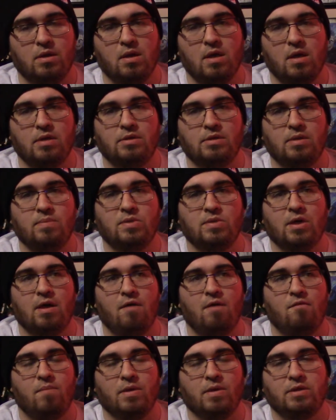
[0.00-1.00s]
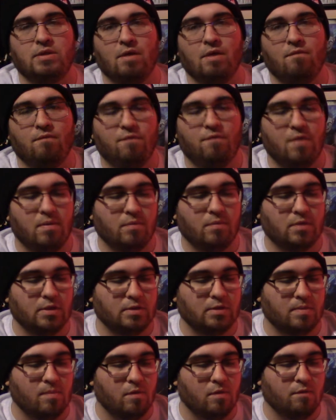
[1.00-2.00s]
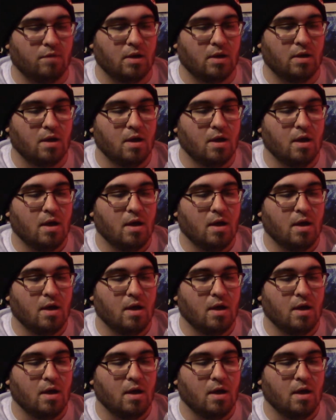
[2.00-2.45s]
It seems like everybody's having fun with this movie.